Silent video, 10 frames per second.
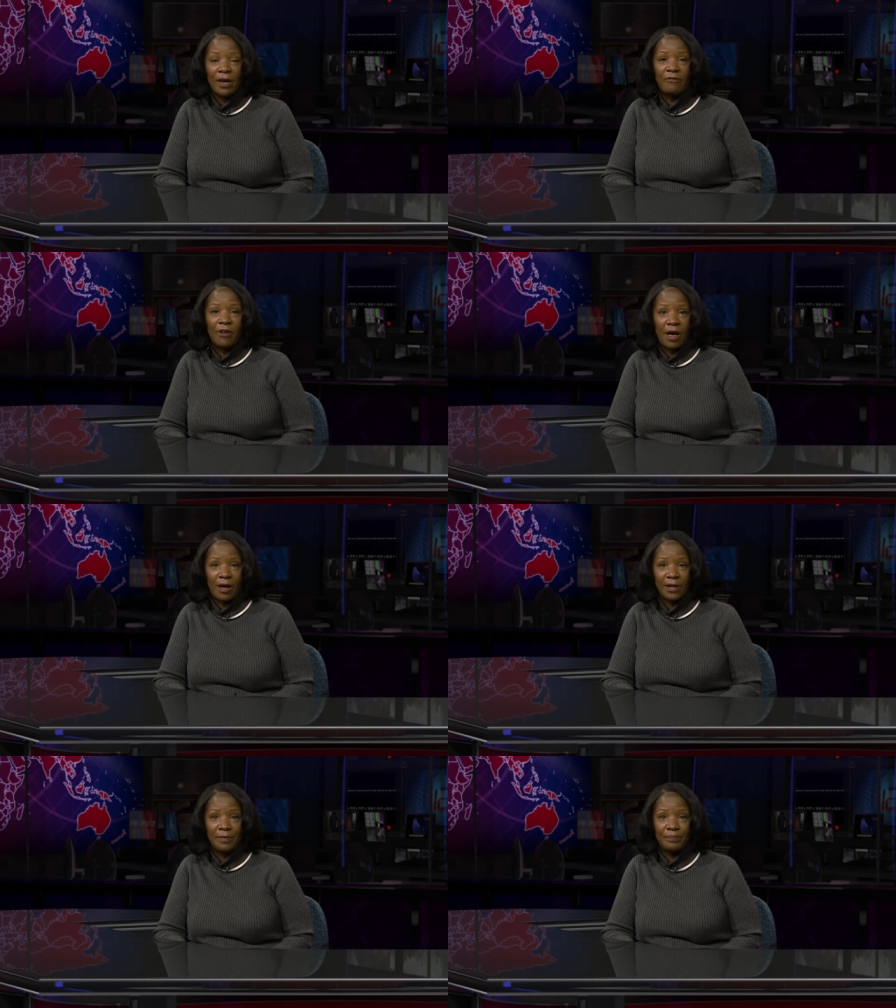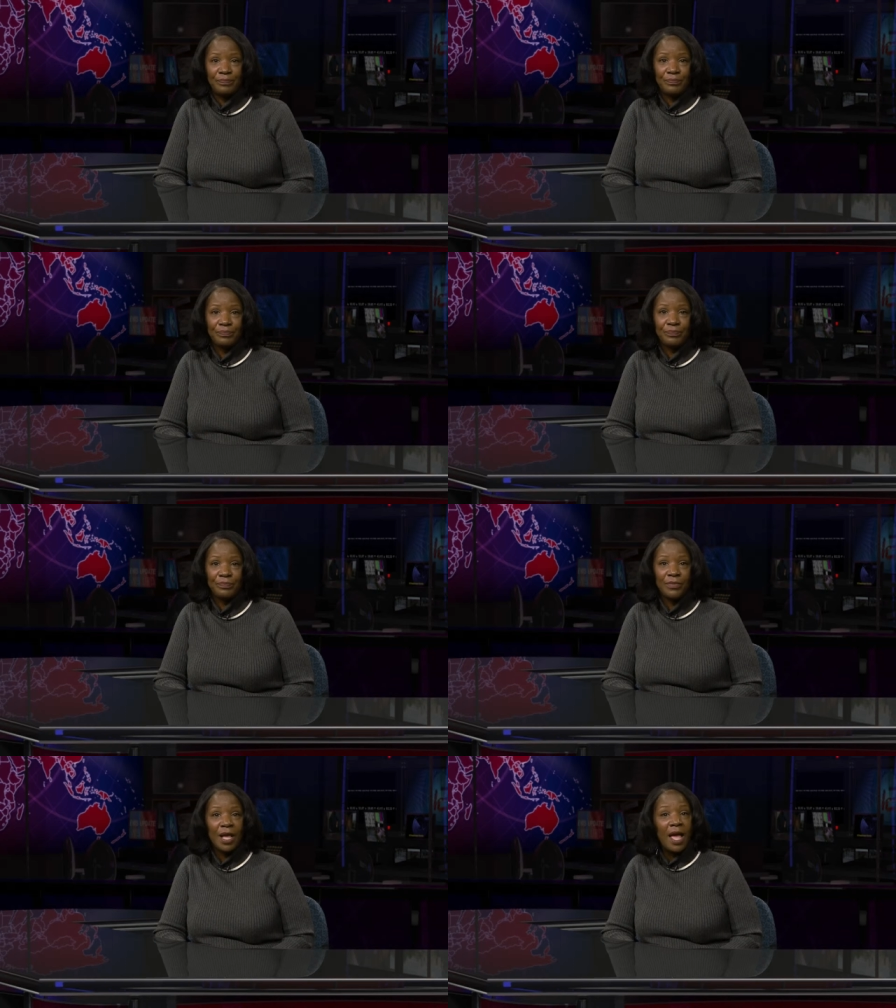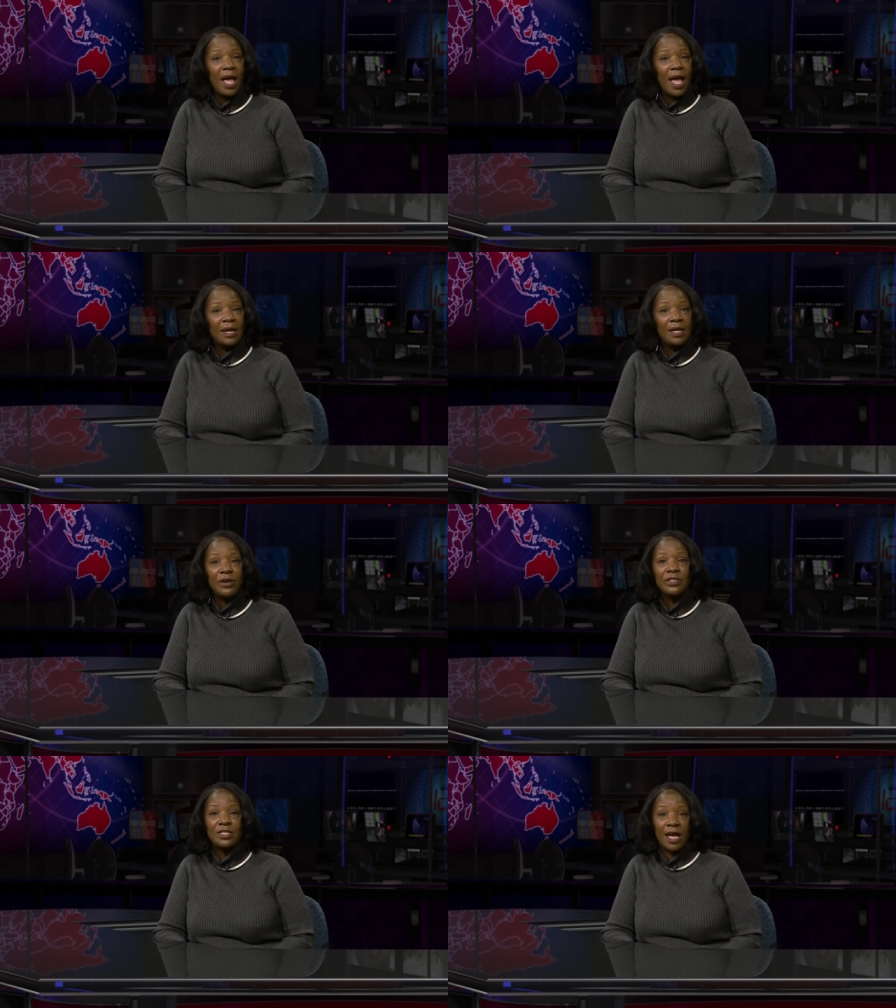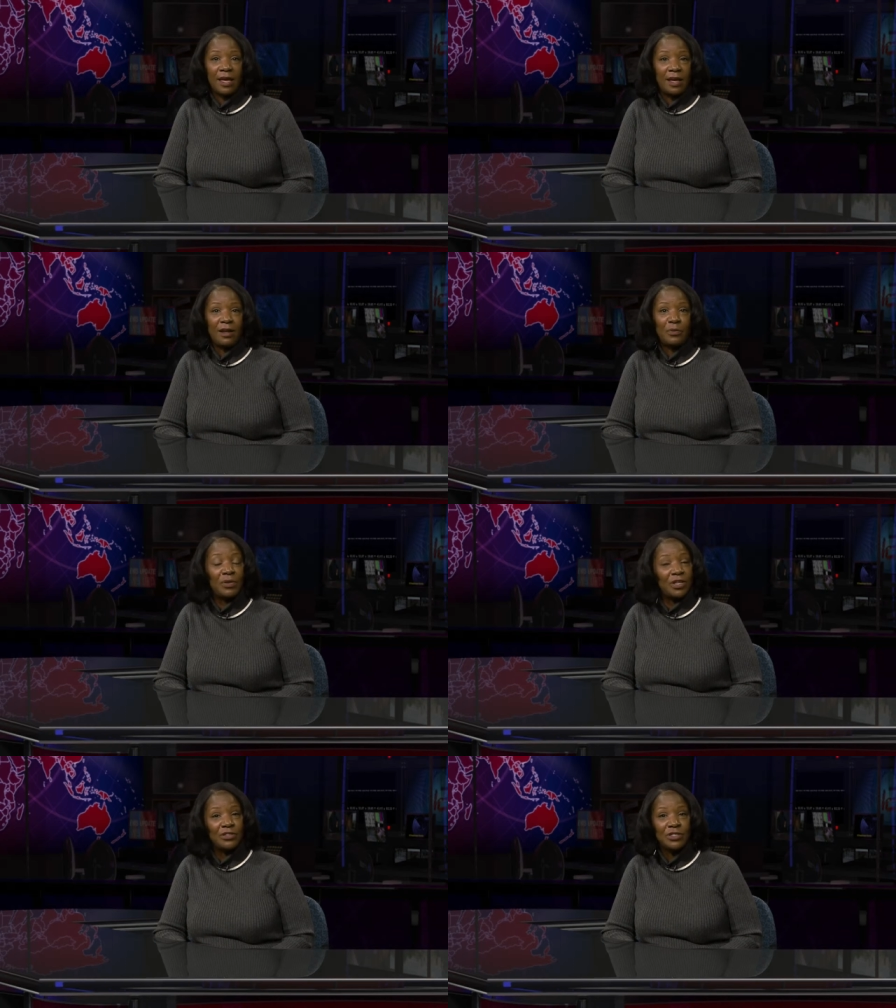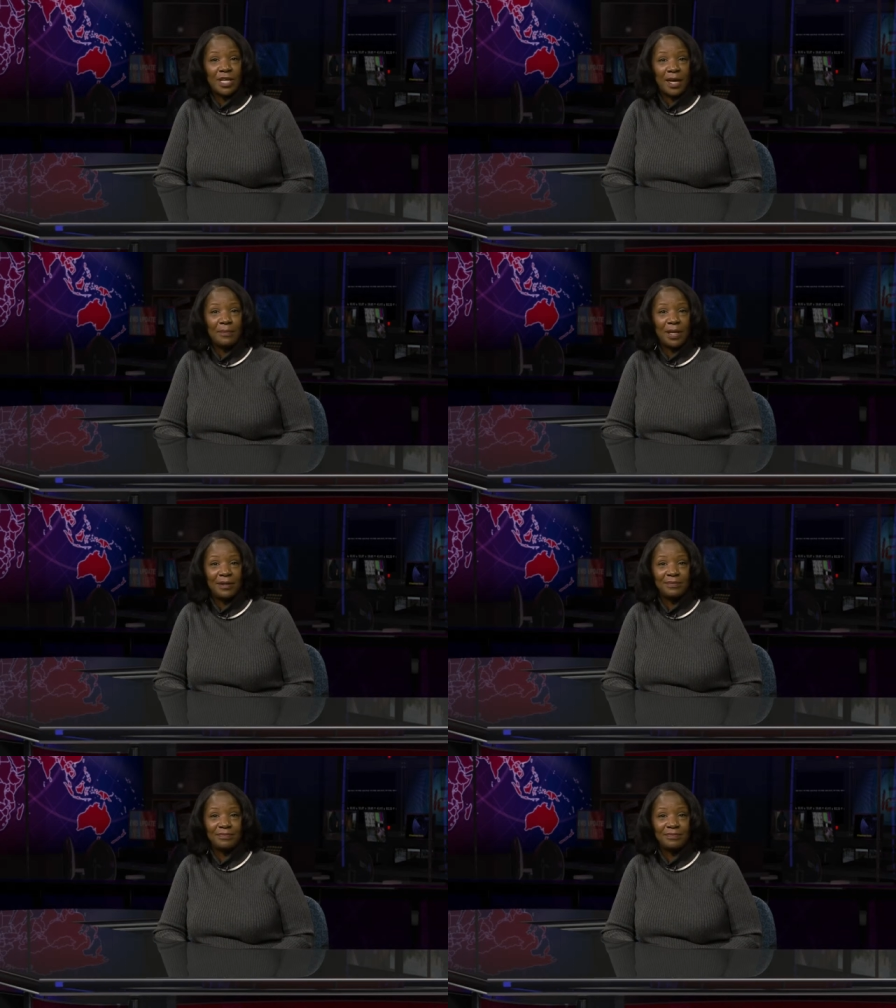a fine. And here's Diana with entertainment.